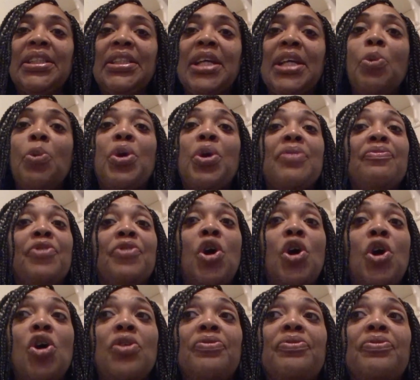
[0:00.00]
that were
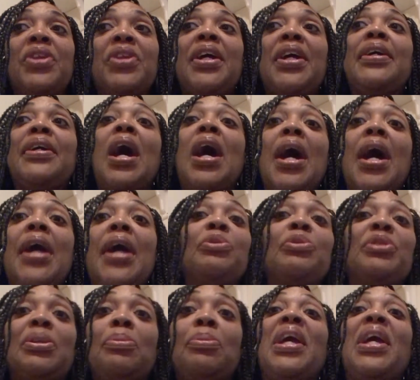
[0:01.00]
involved, thank God, it
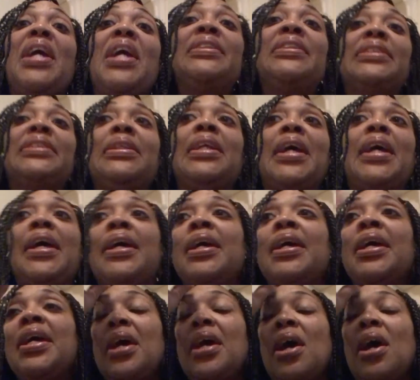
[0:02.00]
was a blessing that
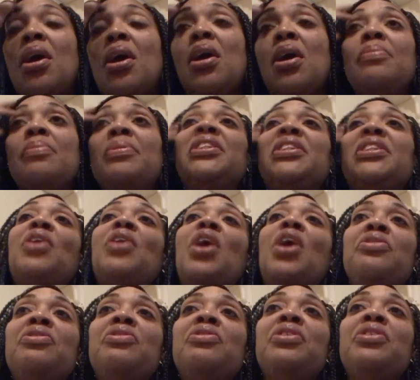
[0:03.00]
his
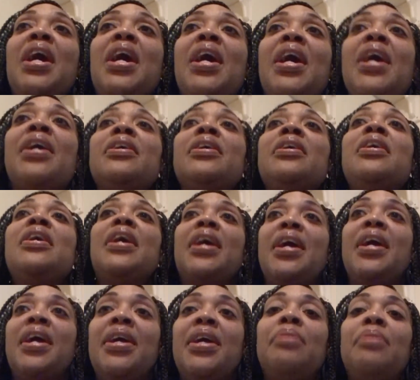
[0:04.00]
father and I
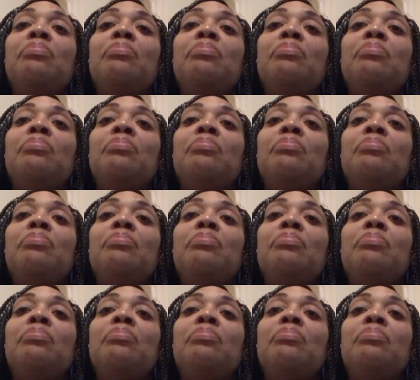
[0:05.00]
and